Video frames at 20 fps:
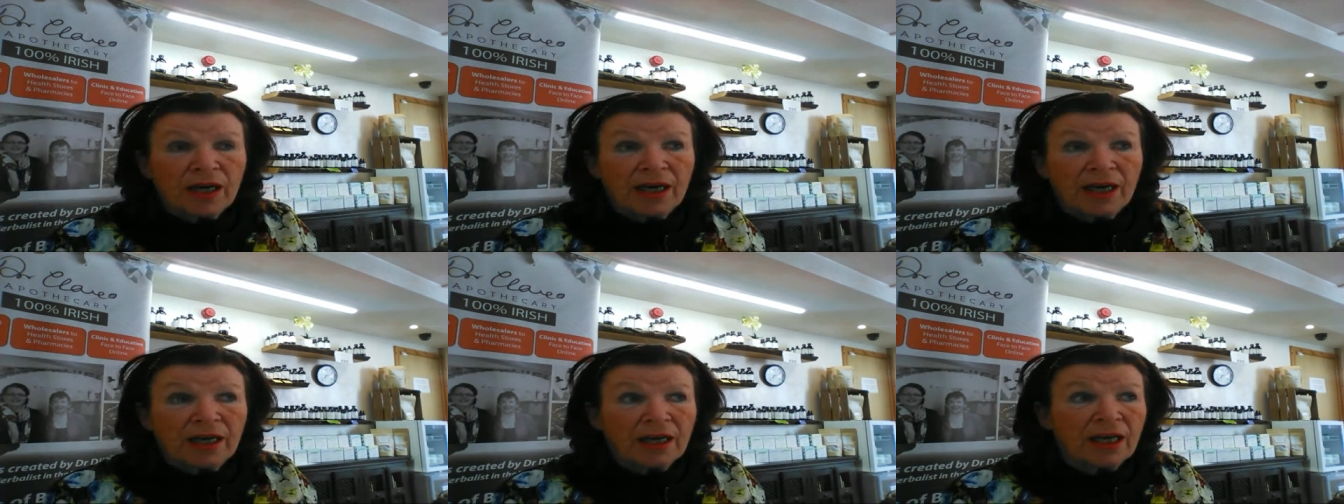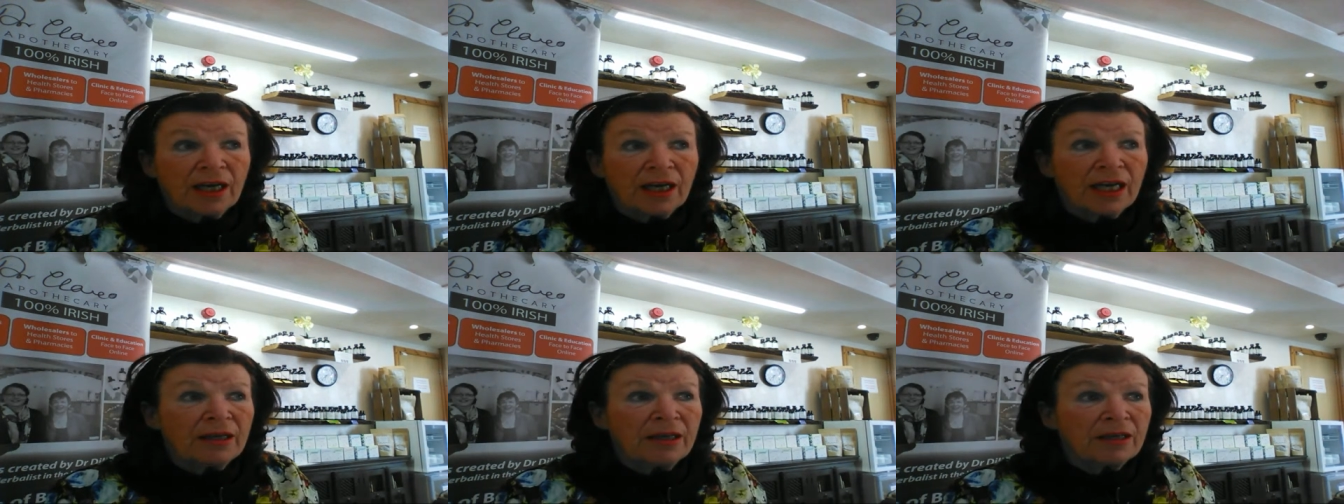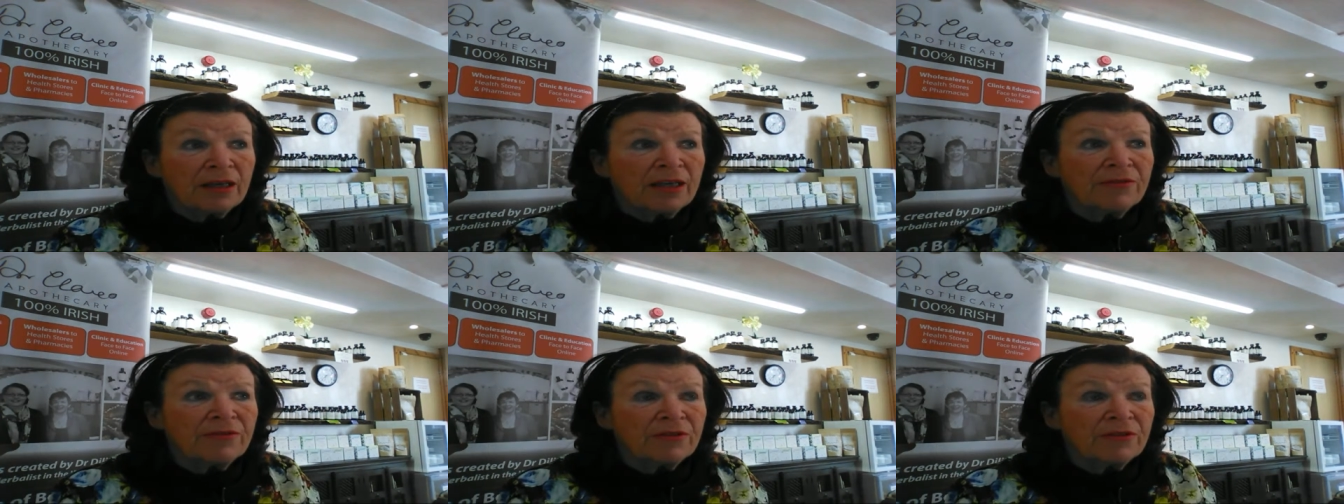in,
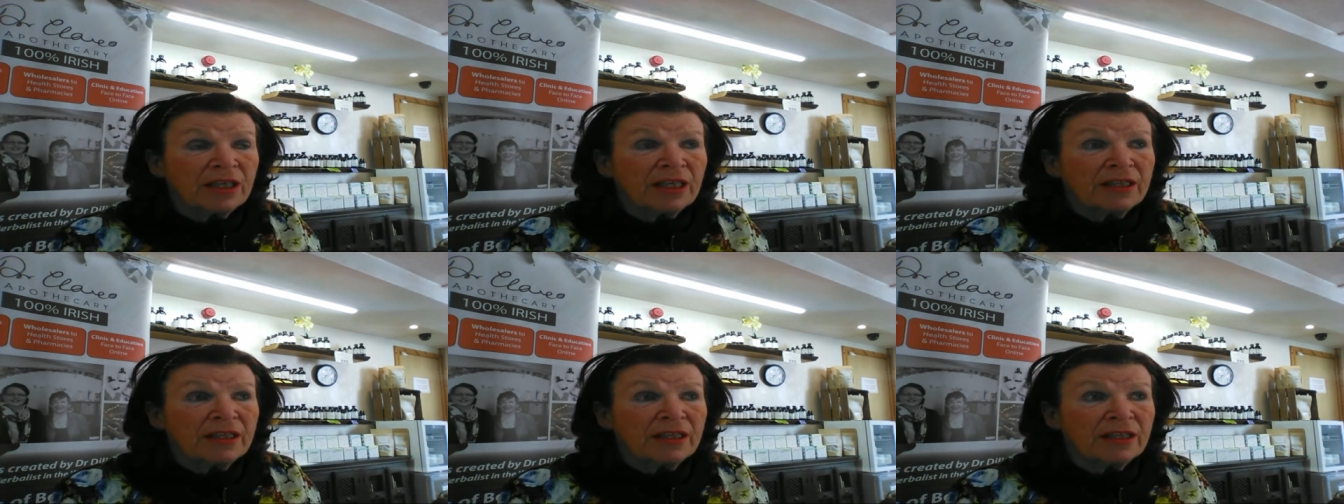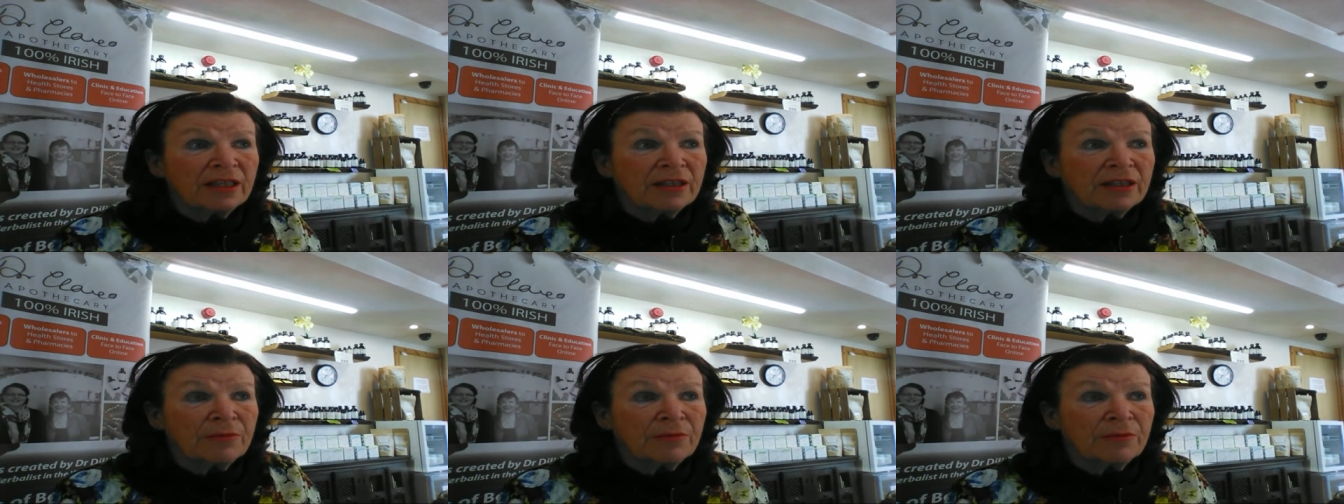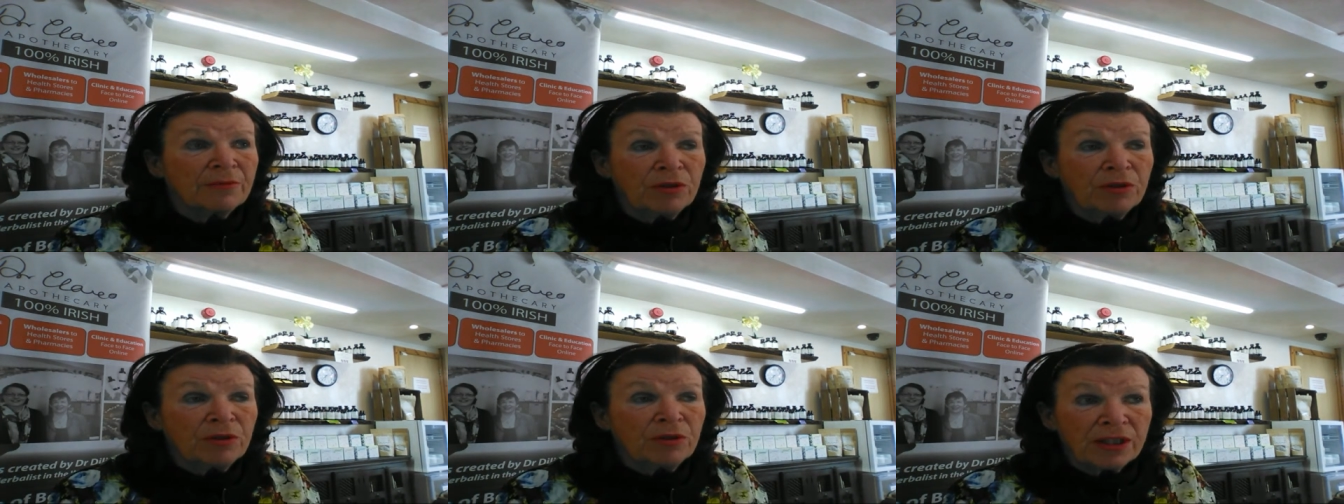in, the immune
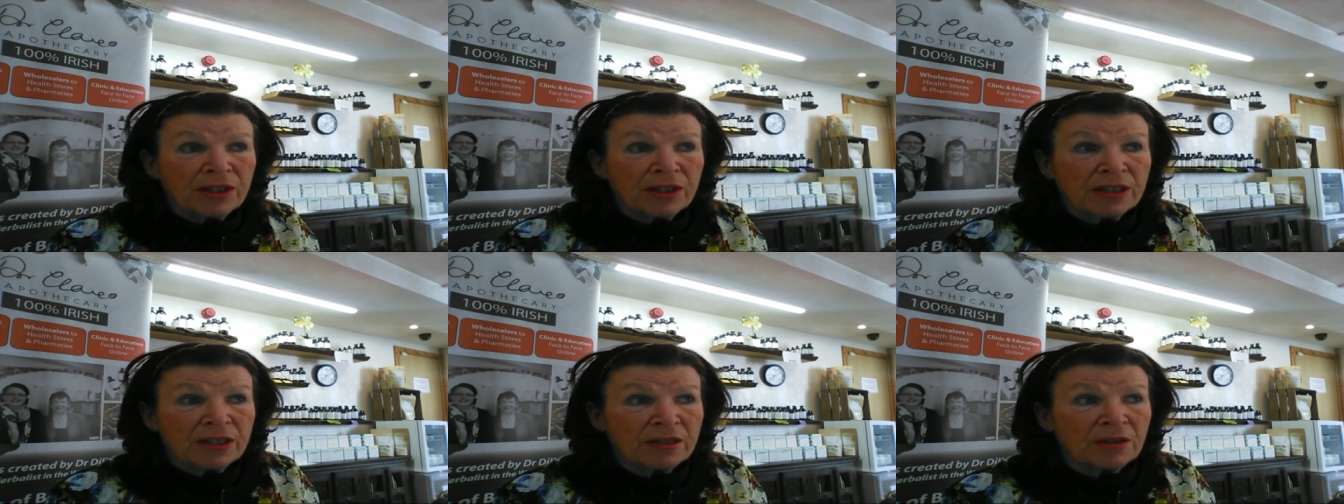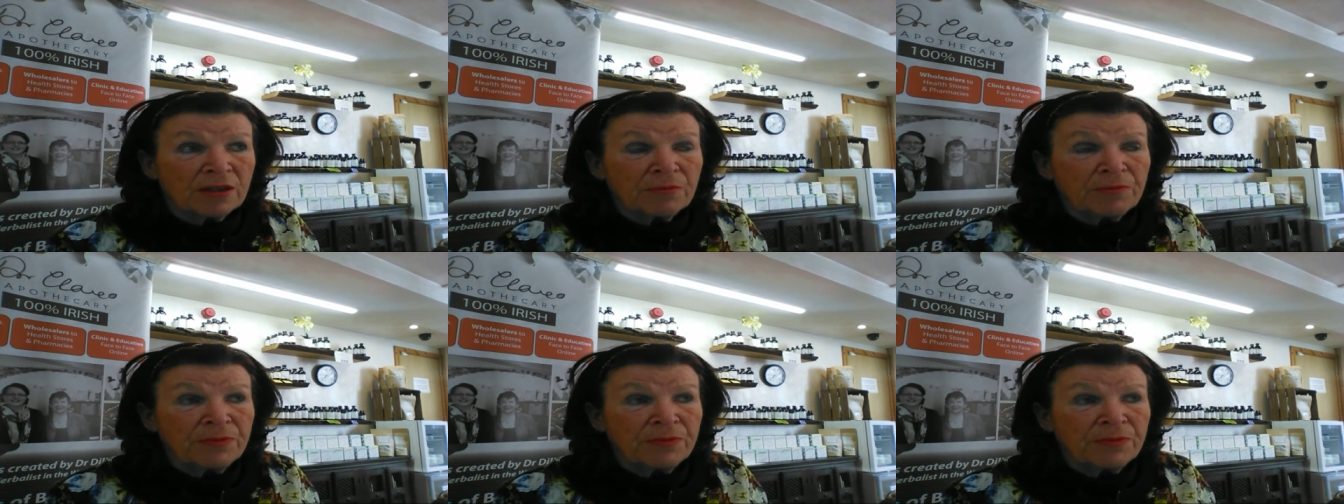system